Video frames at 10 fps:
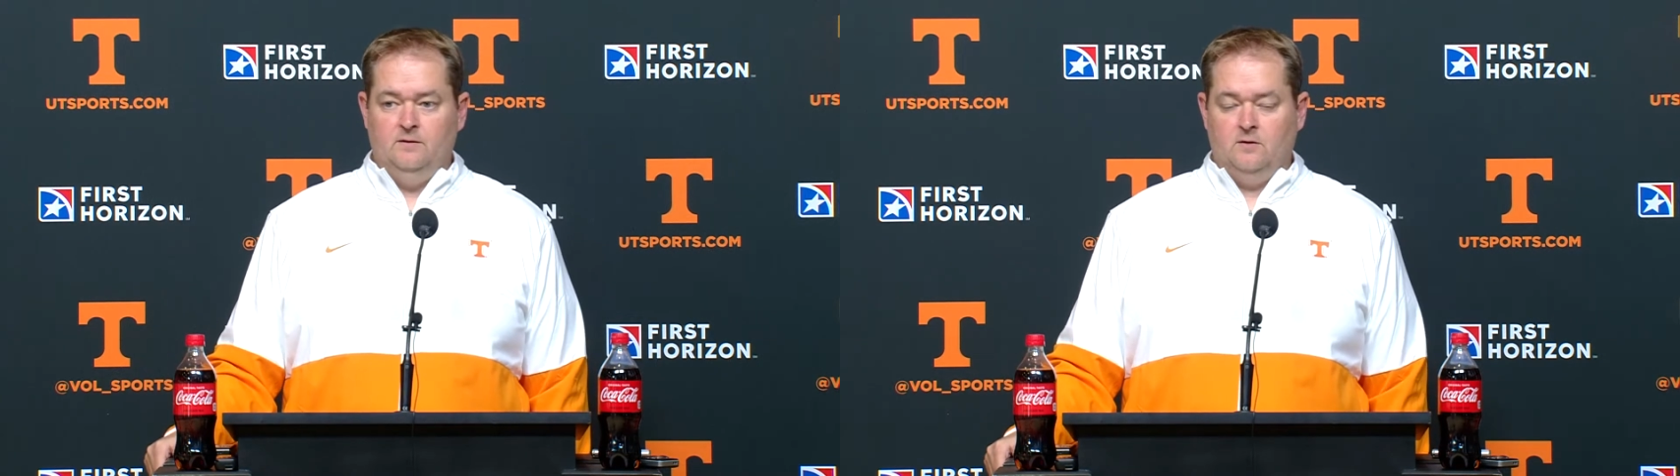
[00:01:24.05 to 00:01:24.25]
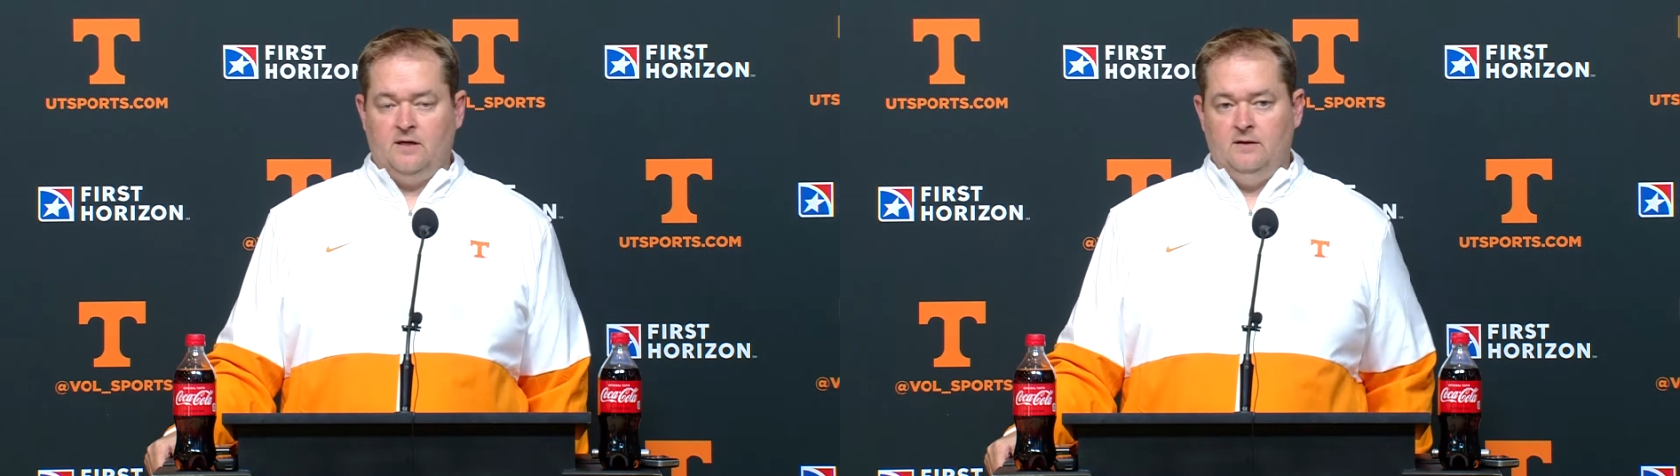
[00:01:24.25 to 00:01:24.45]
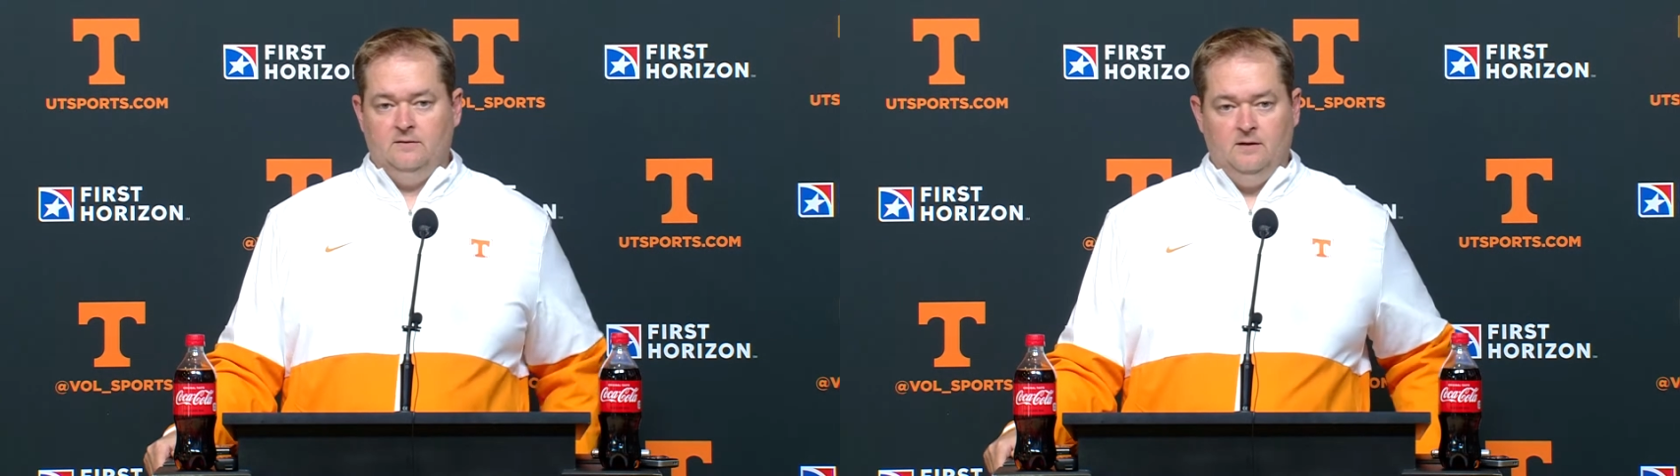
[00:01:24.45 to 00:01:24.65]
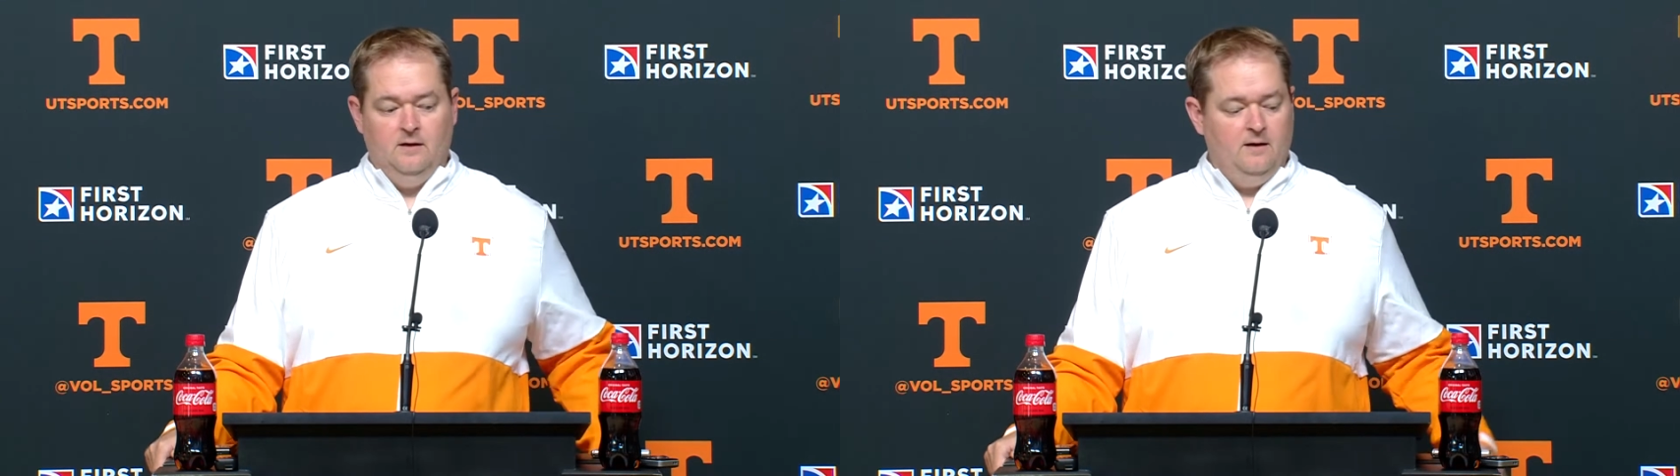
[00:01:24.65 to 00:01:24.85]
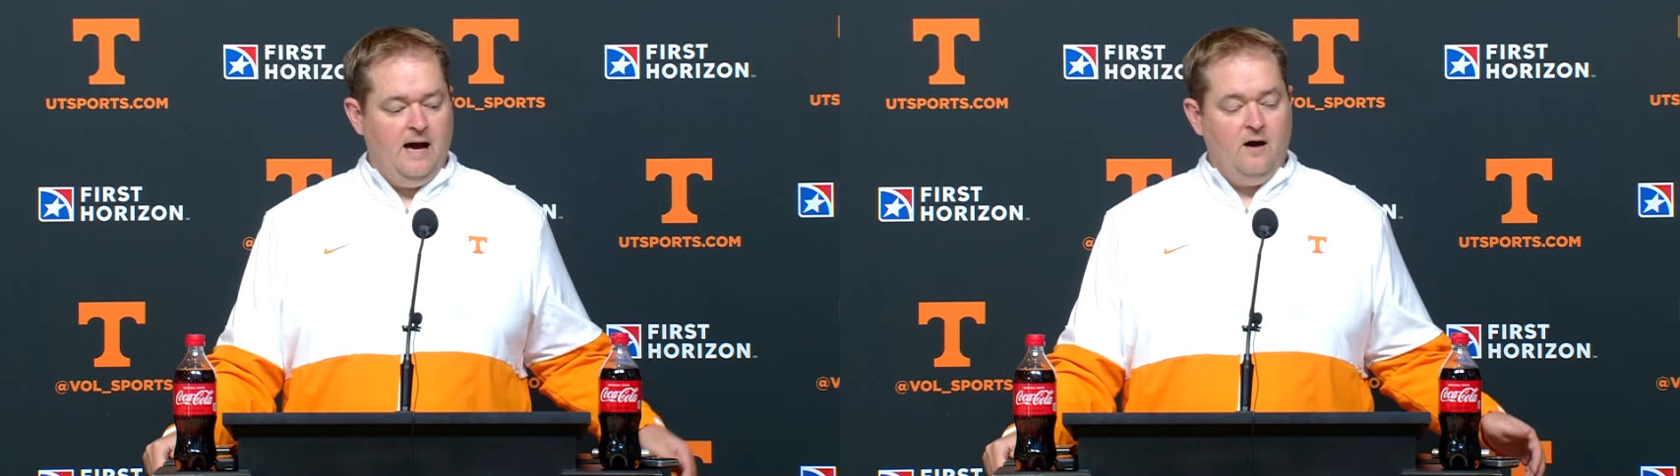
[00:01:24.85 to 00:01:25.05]
look at
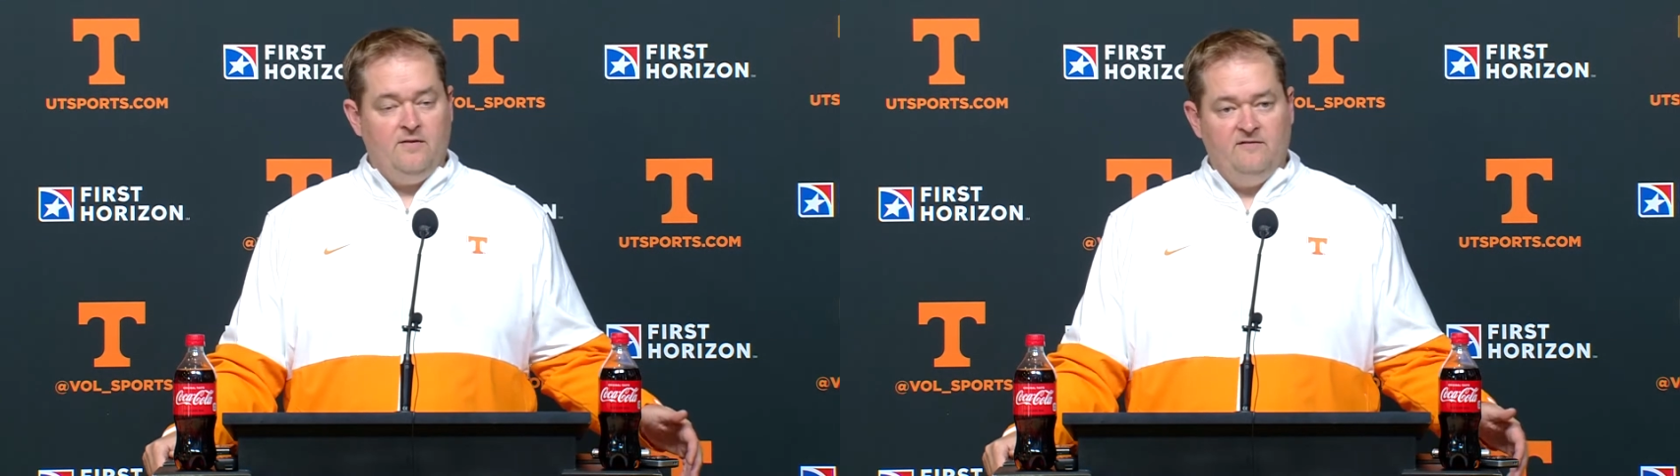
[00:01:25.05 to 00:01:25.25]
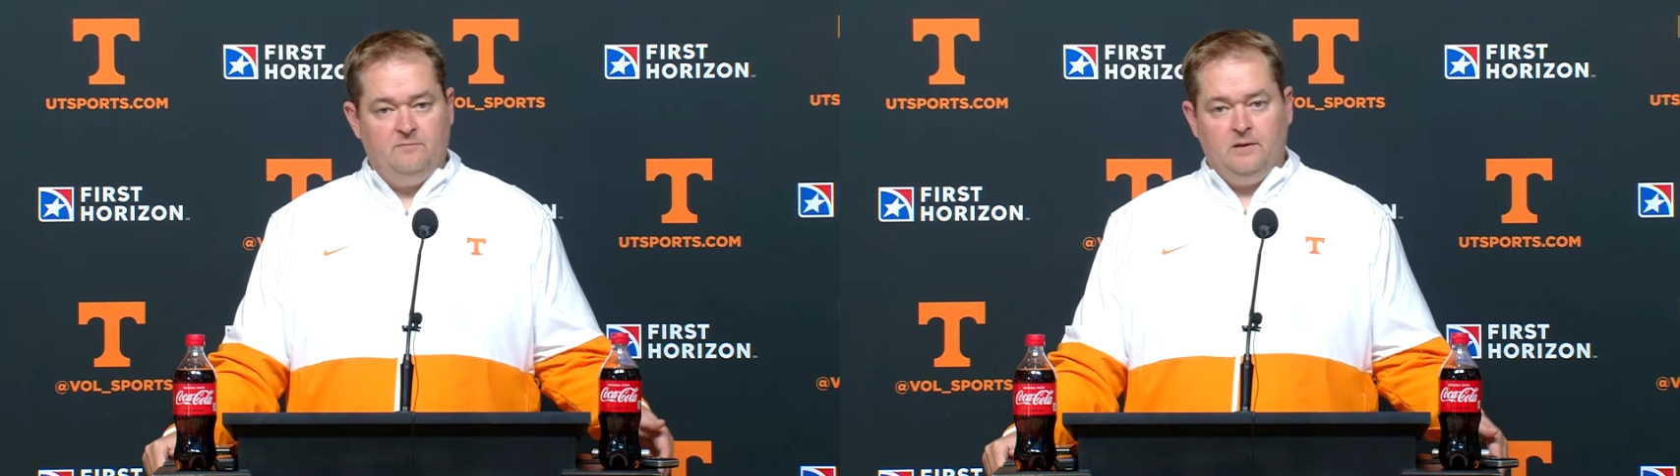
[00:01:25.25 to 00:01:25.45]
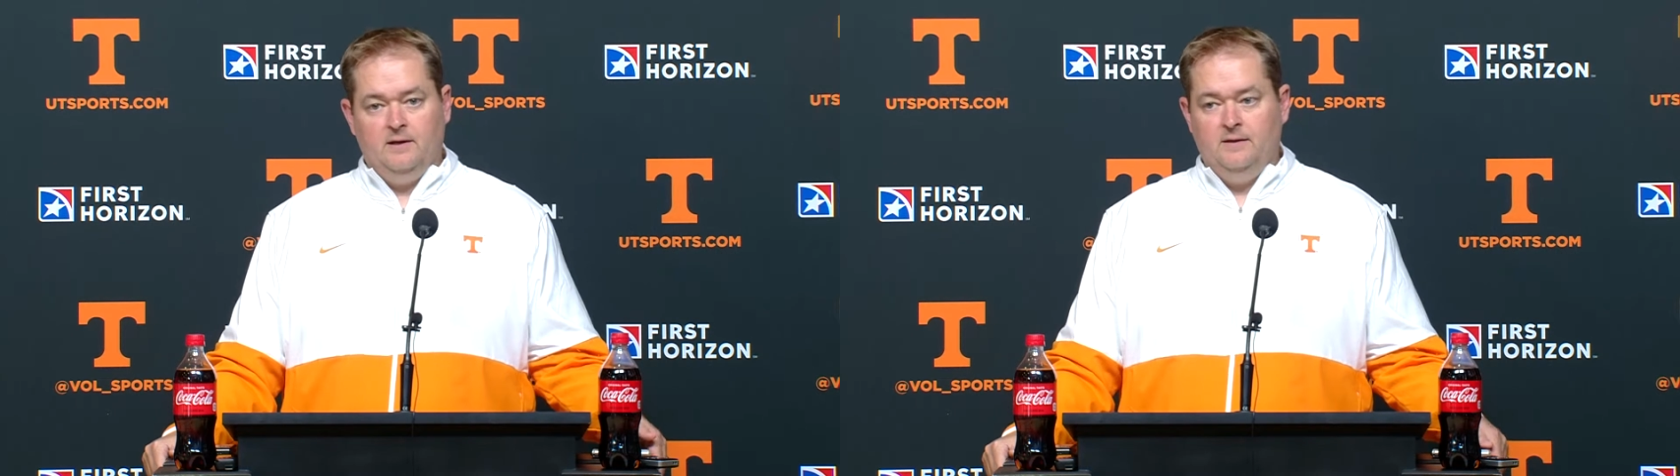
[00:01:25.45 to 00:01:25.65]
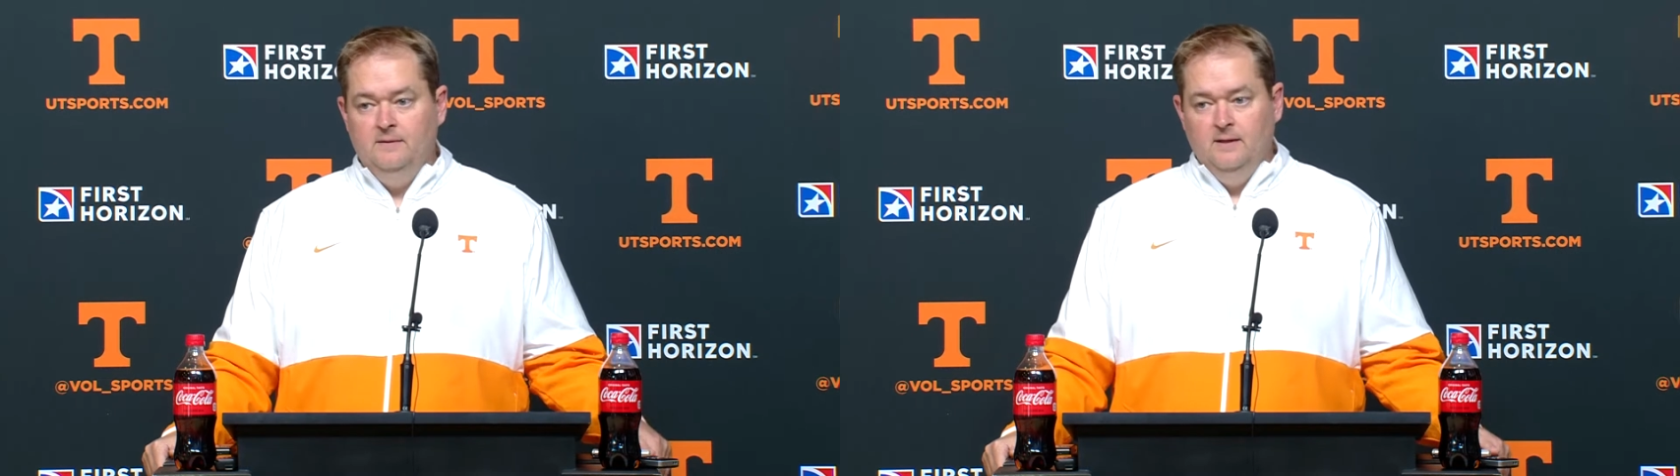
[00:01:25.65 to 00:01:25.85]
how they've played.